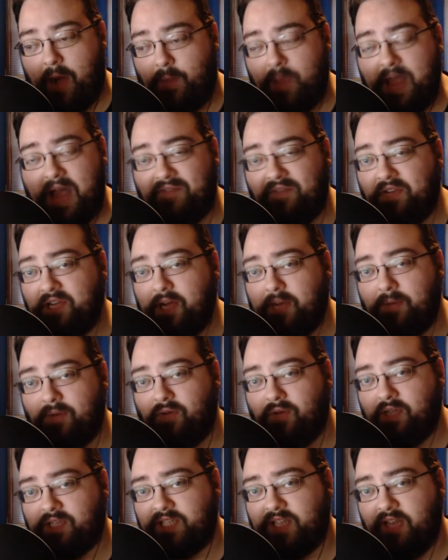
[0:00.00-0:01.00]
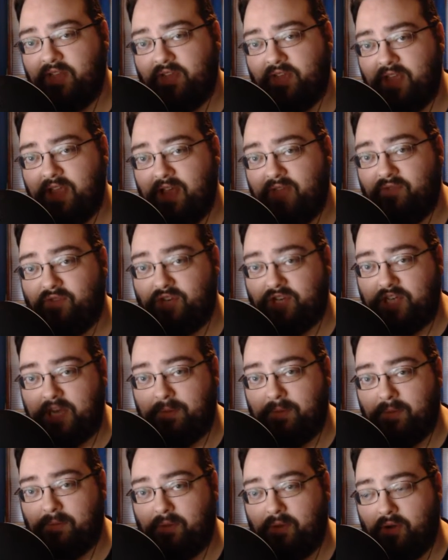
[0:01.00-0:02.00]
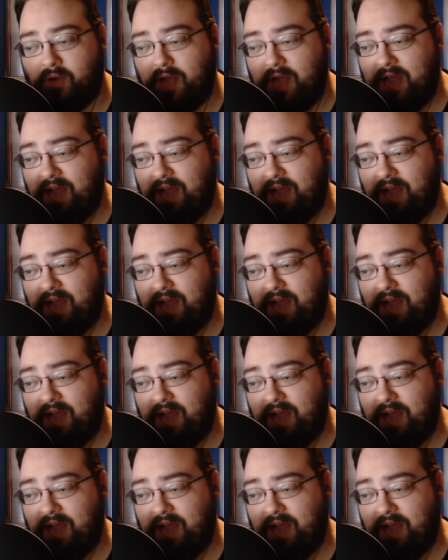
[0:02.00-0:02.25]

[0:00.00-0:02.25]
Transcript: We haven't come across anything yet for Shepard Book.